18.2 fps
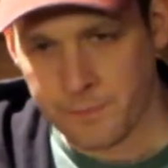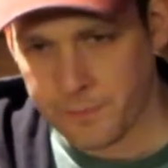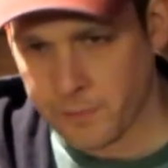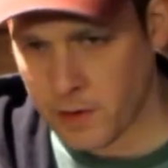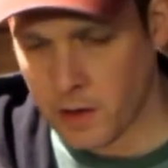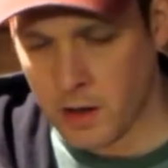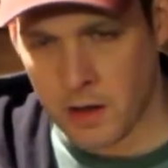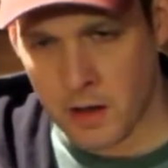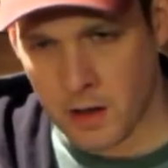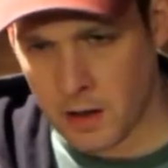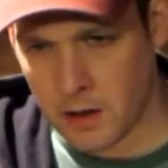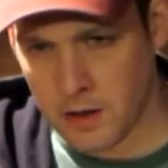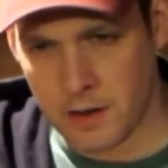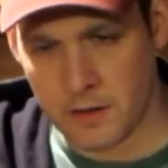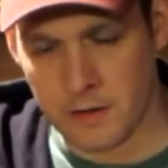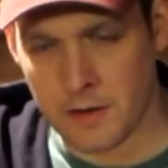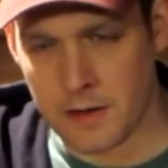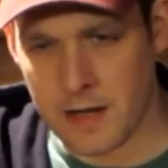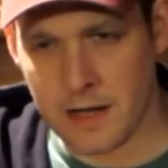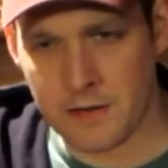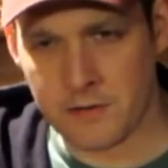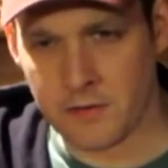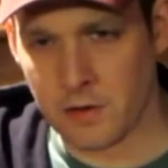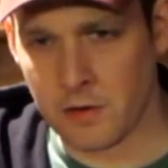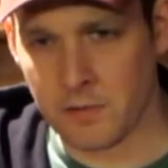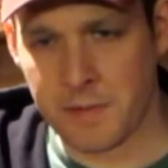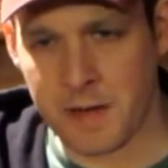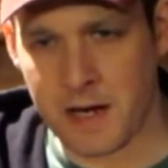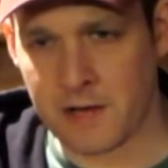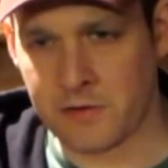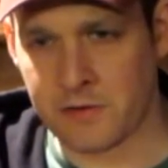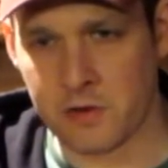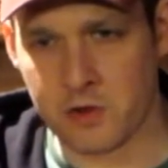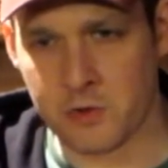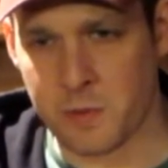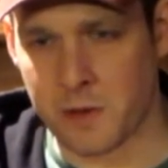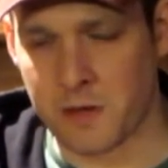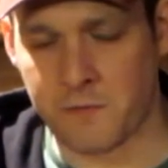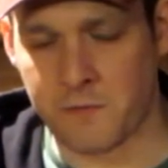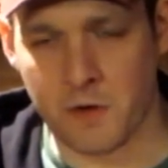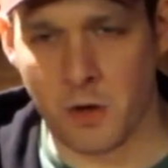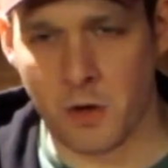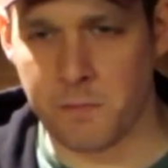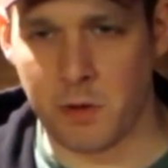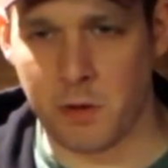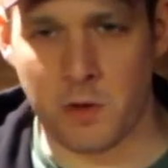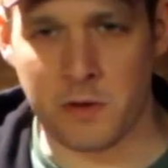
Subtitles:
in the nasal passage. But if you don't blow